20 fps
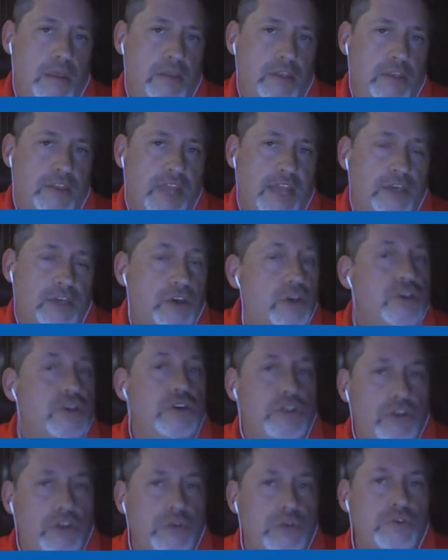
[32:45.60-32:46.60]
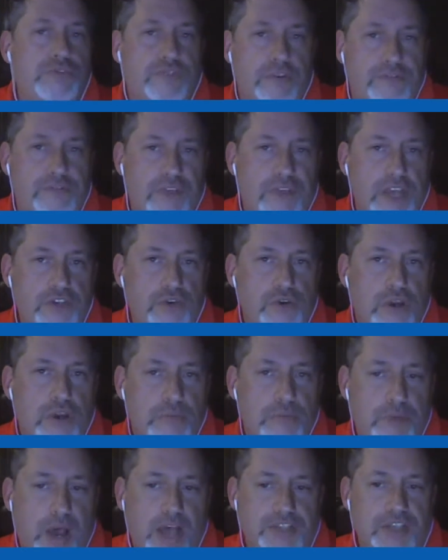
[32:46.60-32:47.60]
that they couldn't use for facial
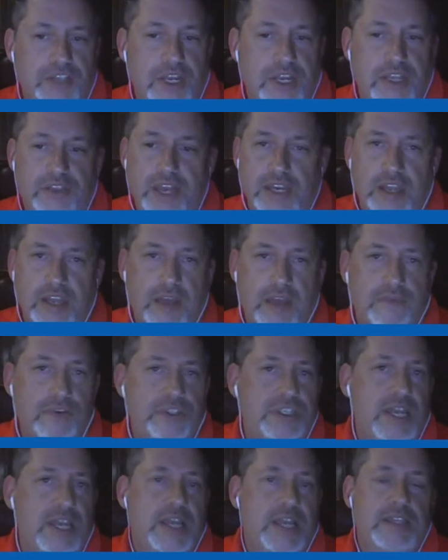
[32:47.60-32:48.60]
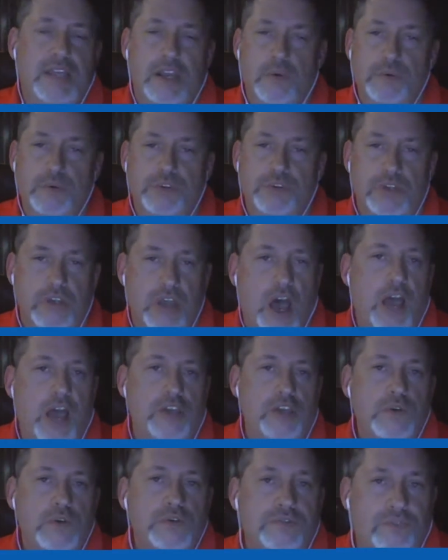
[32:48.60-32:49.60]
compositing. They never said that it was
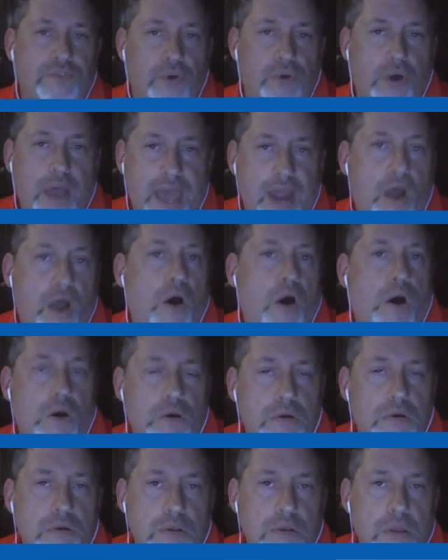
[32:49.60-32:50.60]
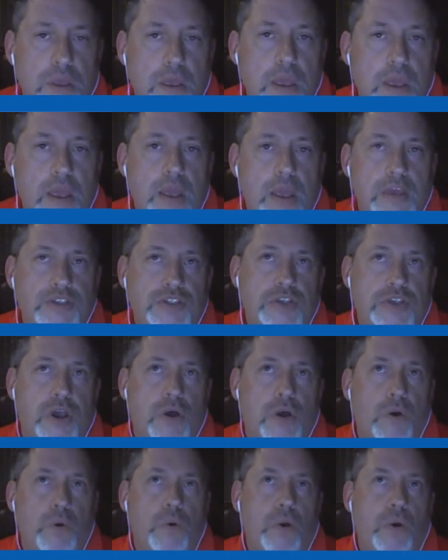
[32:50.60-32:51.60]
not useful at all.
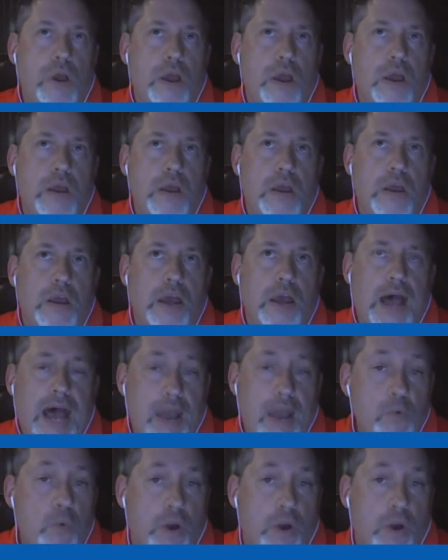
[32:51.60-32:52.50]
So I